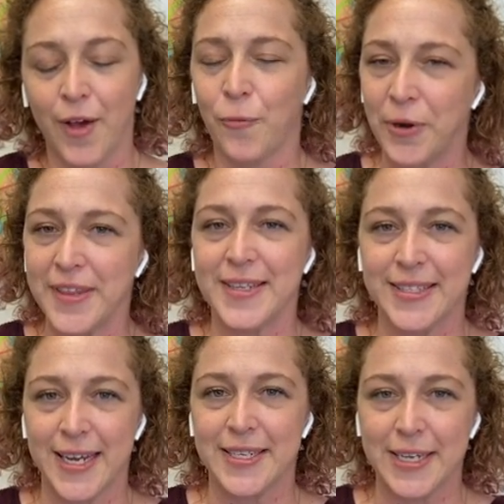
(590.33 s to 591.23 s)
One of these
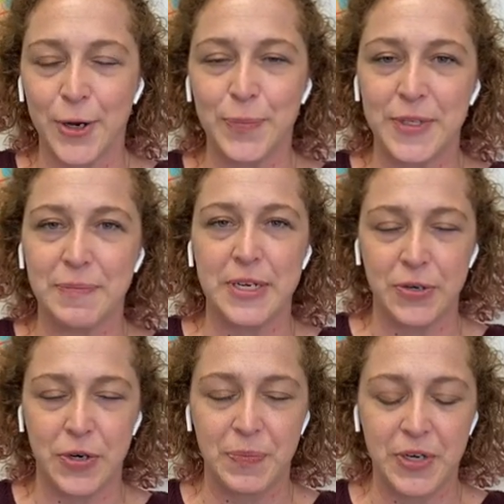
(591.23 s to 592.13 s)
days, I hope to meet
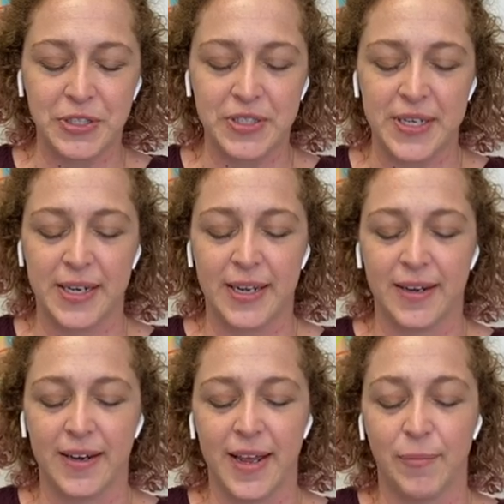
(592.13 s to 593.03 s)
her in person
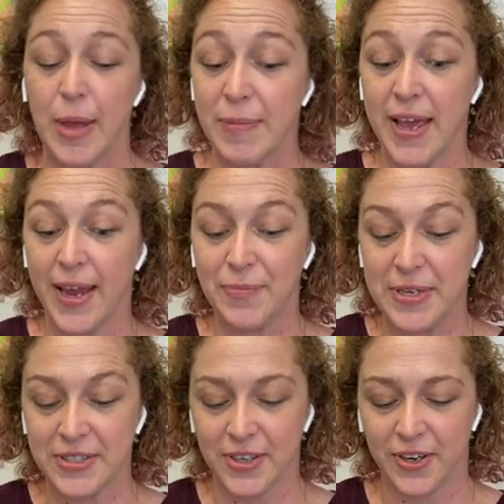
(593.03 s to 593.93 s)
and maybe add a
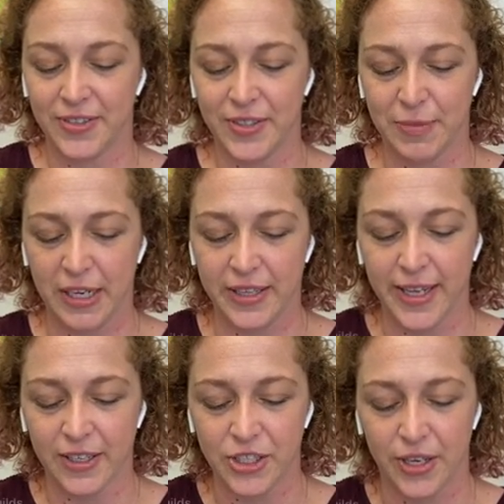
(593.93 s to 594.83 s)
piece of hers to my
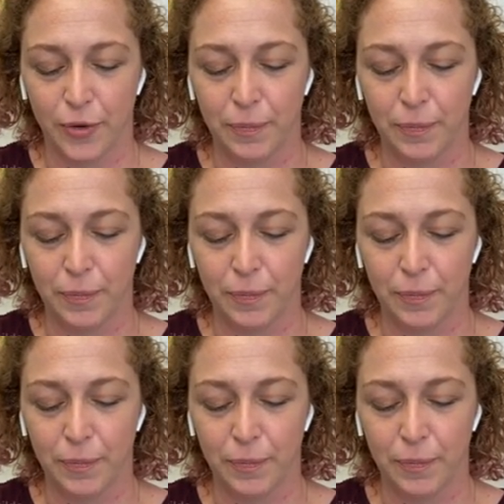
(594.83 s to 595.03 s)
collection.